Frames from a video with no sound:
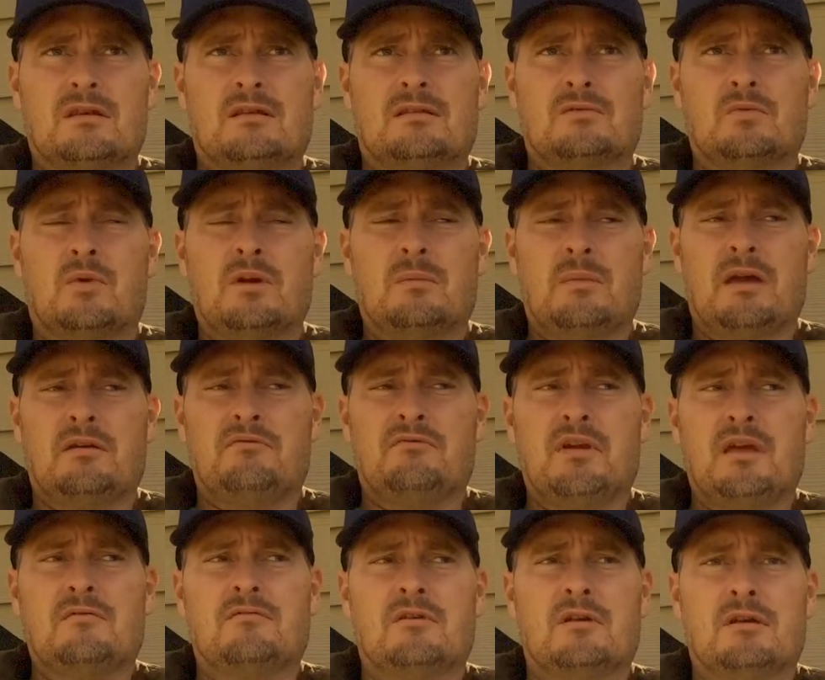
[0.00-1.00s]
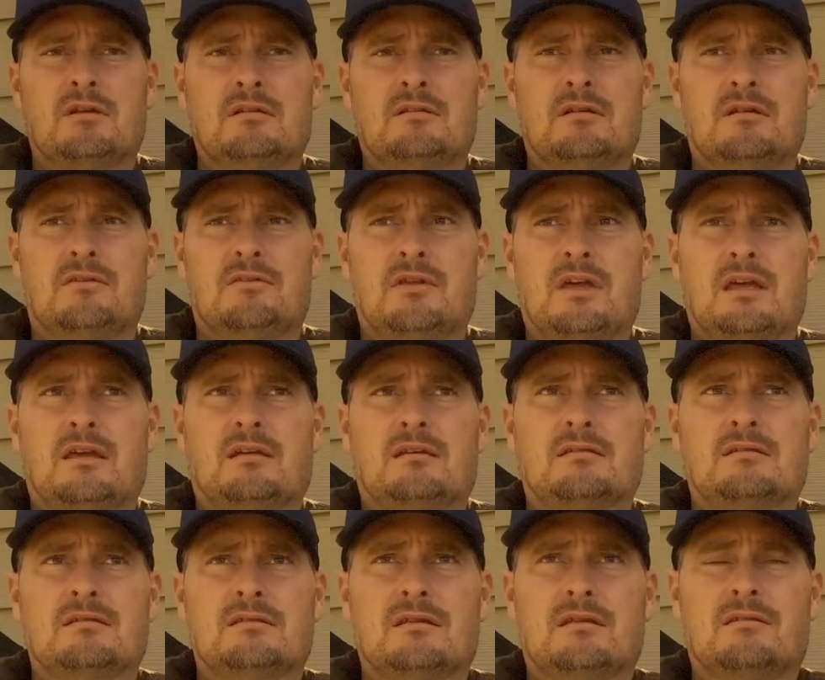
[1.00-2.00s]
one of my favorite
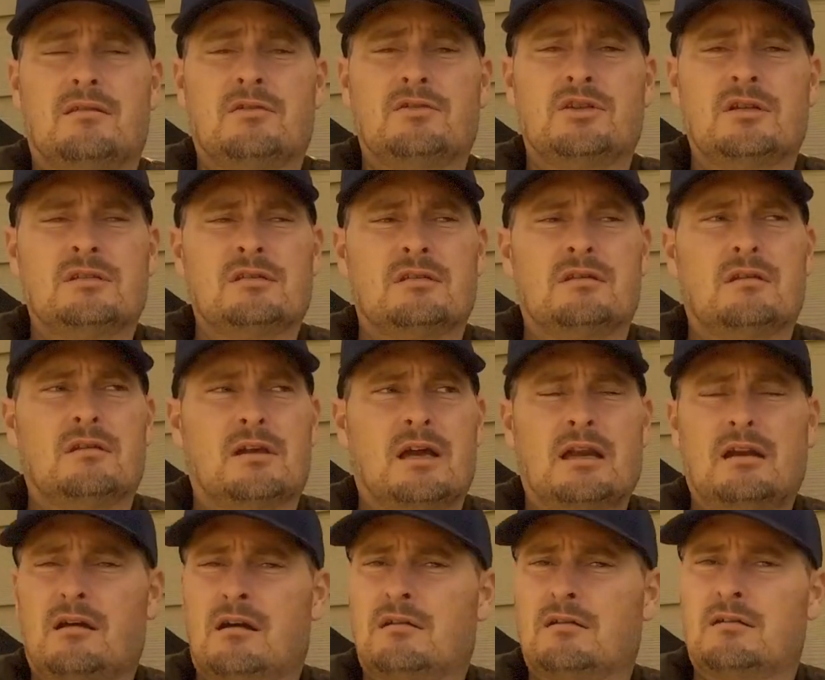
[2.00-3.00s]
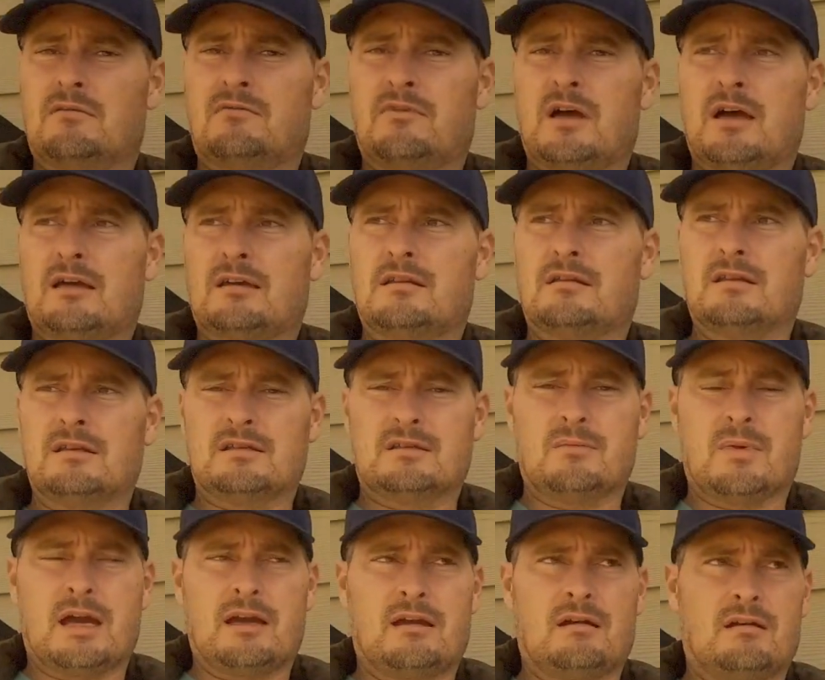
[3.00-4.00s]
things. They're kind of hard to find, at least in
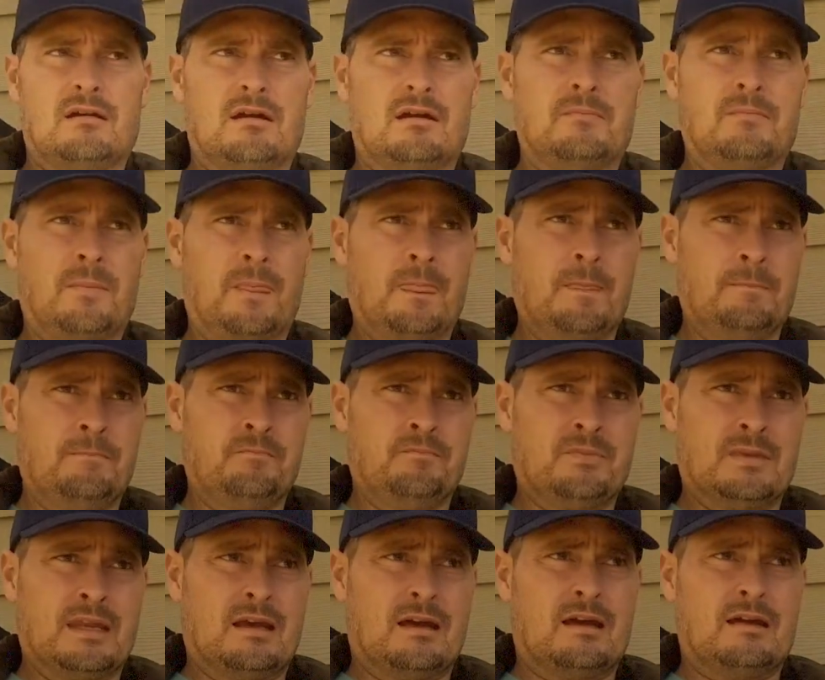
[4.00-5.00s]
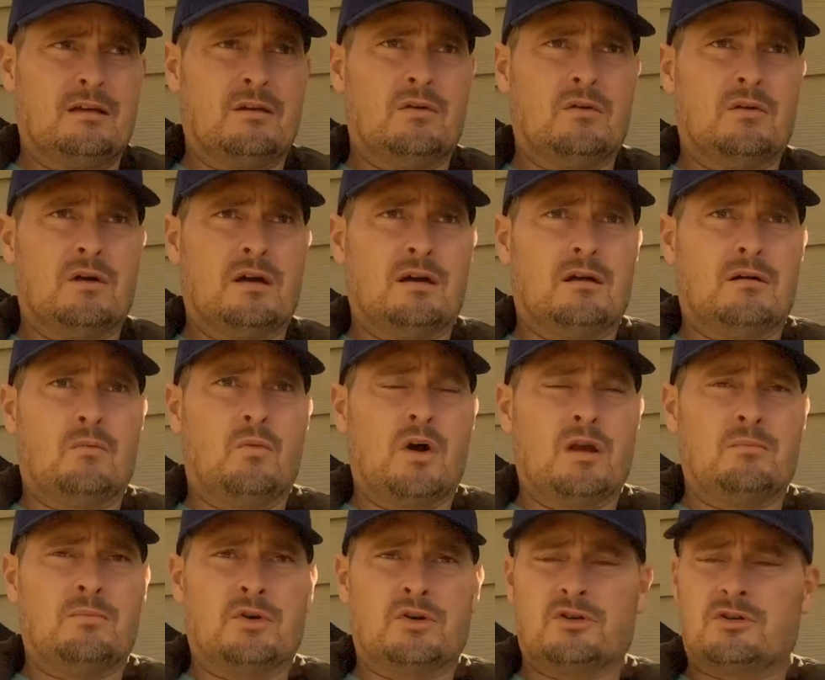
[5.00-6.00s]
my area. I know one
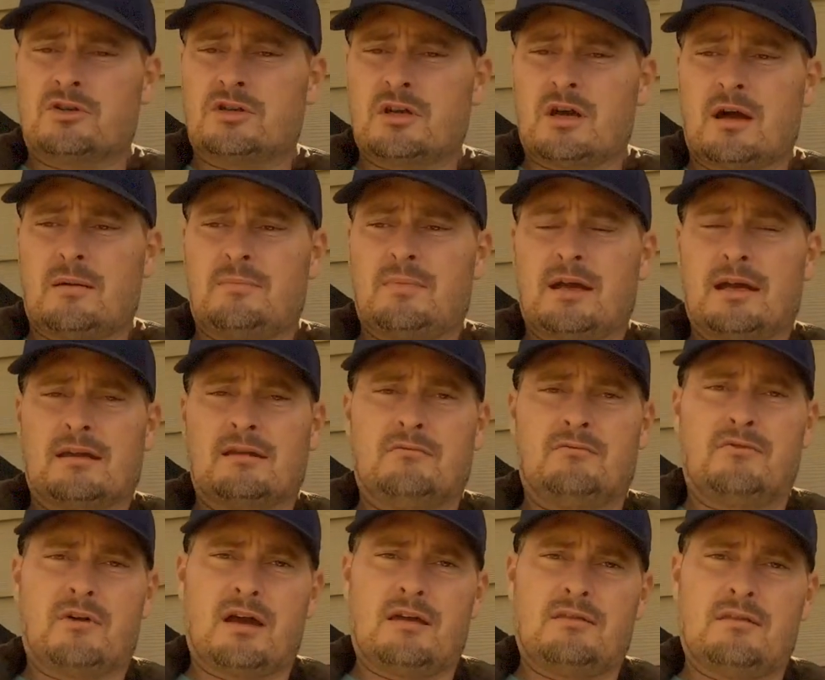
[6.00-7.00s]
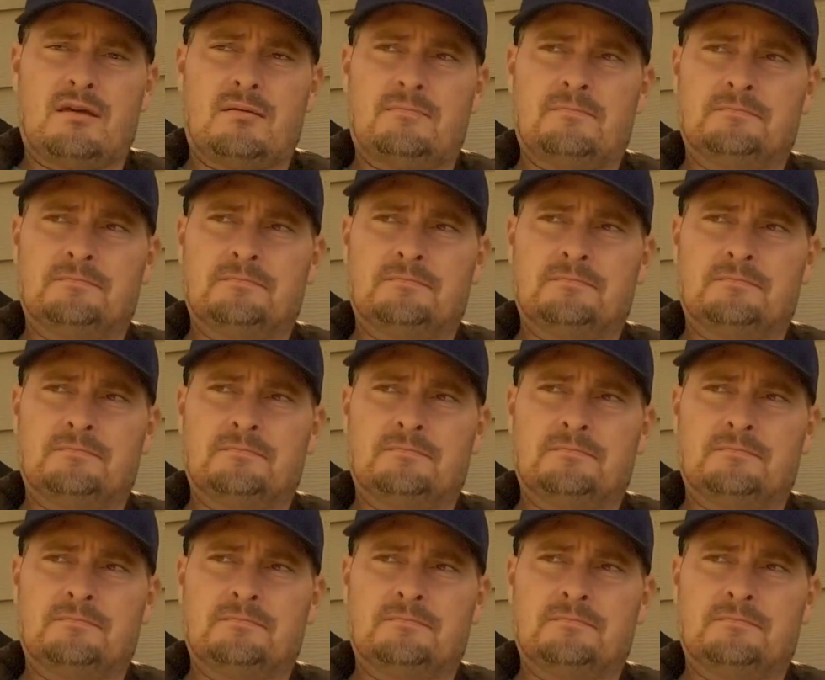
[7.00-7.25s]
butcher shop I can find them.